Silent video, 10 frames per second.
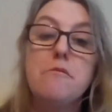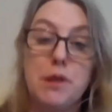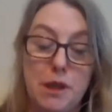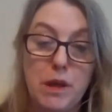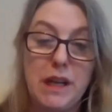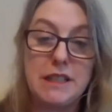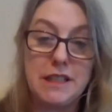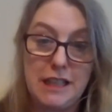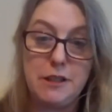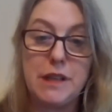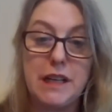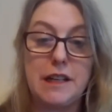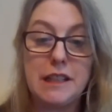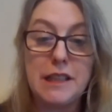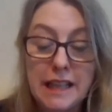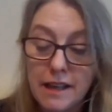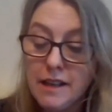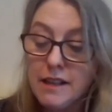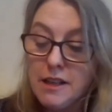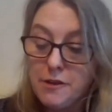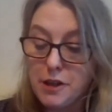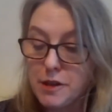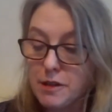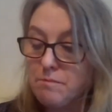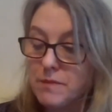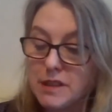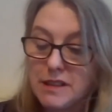but that we continue that. And I think the the,